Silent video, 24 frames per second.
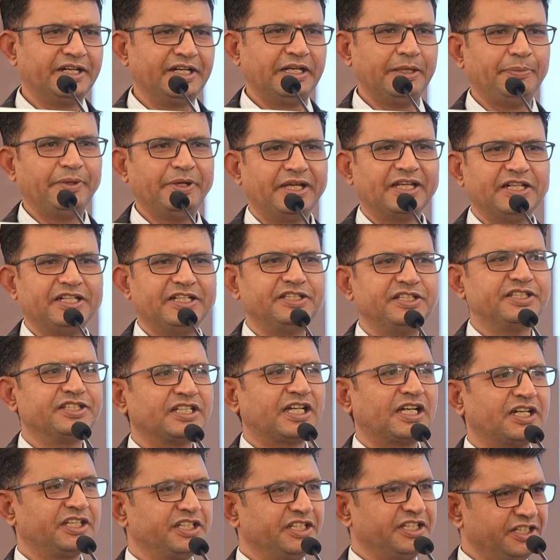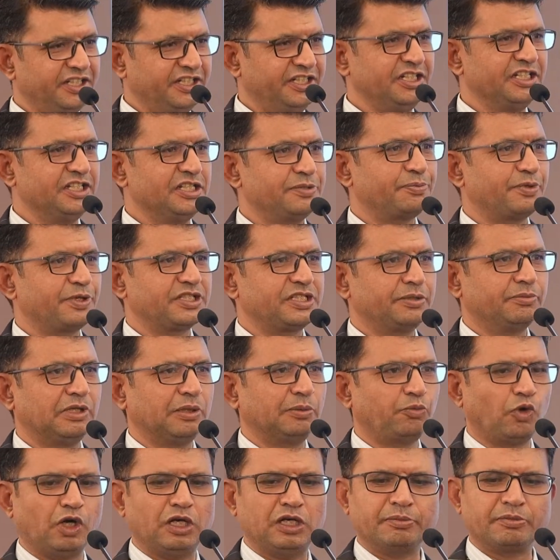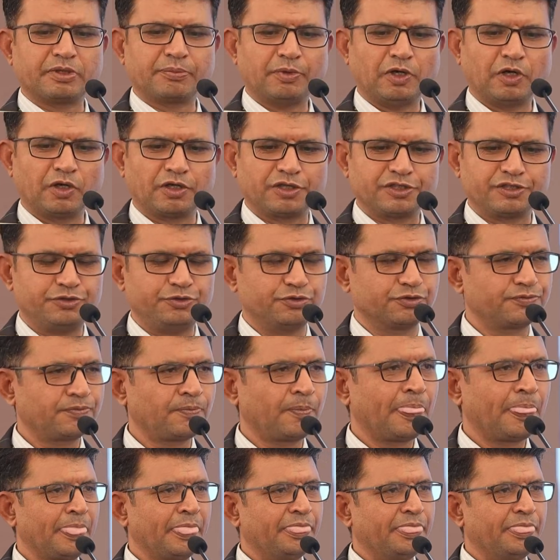Typically these are the redispersible polymer powders used.